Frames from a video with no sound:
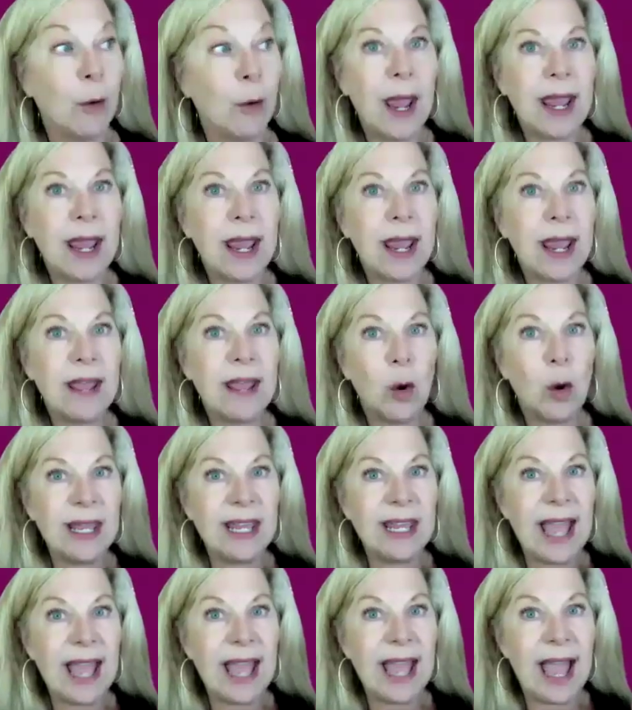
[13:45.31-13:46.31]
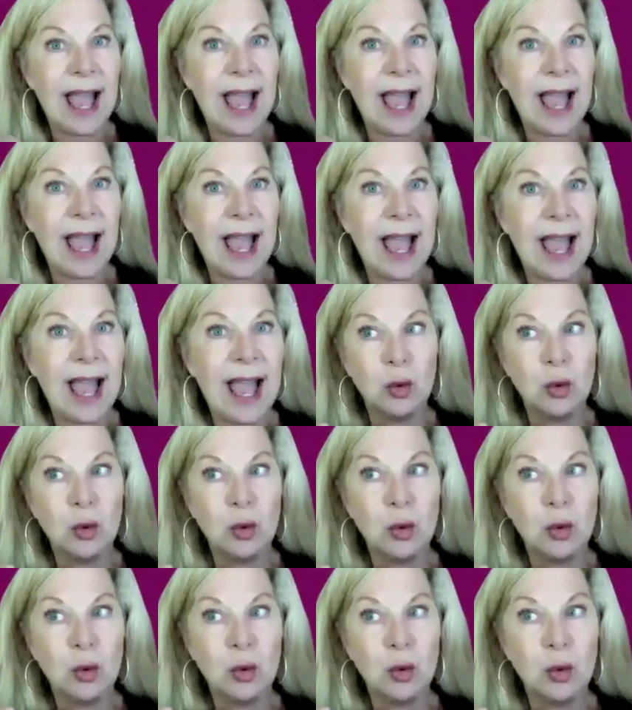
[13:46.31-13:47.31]
And the way that we have
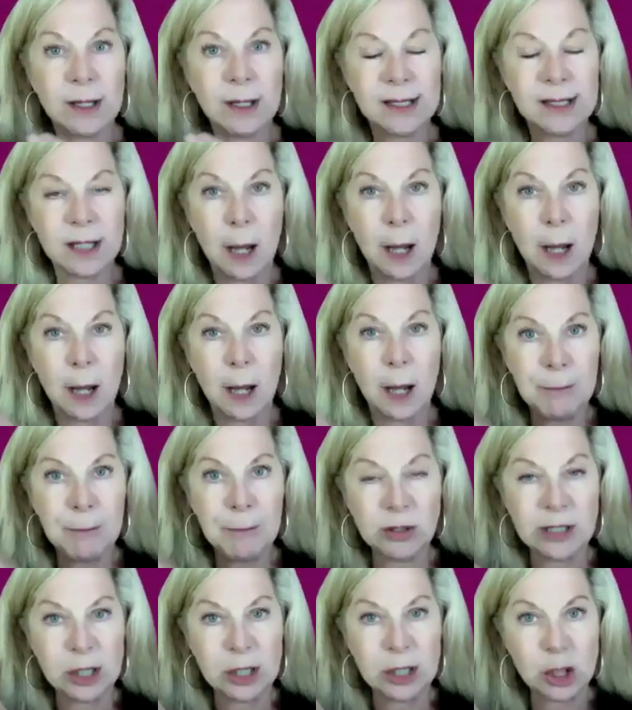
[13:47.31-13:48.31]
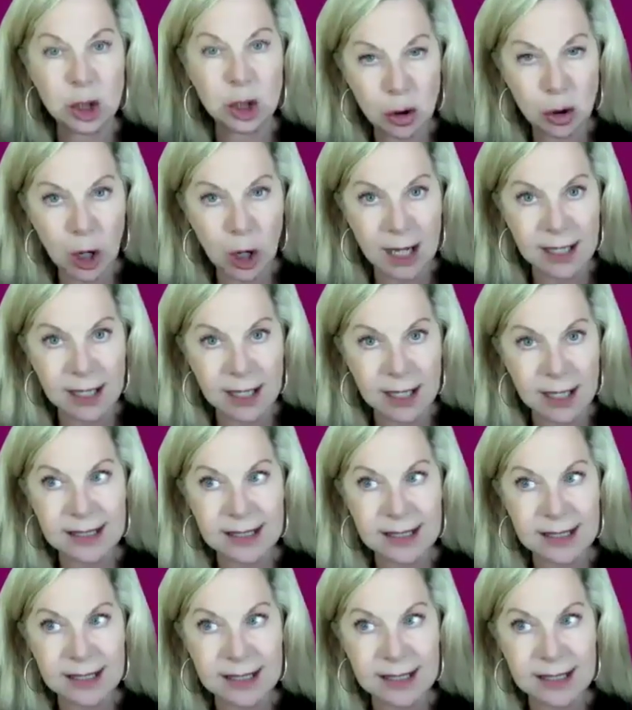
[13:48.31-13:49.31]
to focus on building
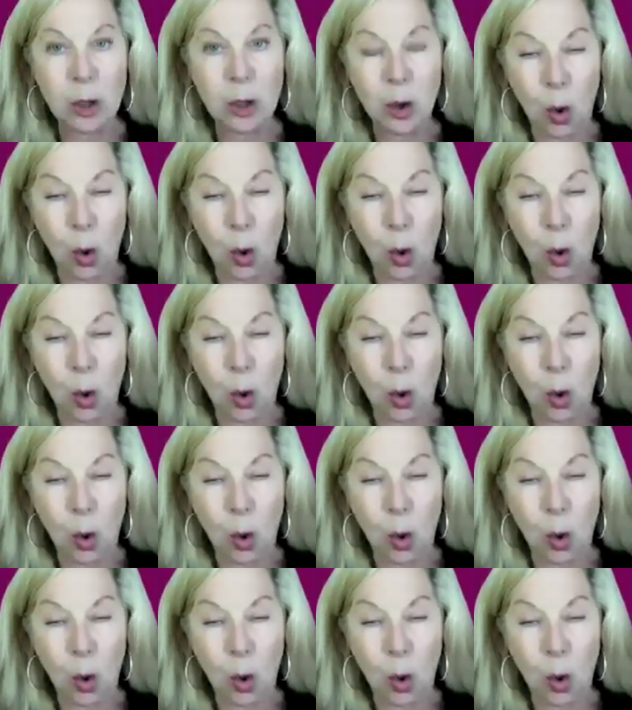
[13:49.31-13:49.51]
trust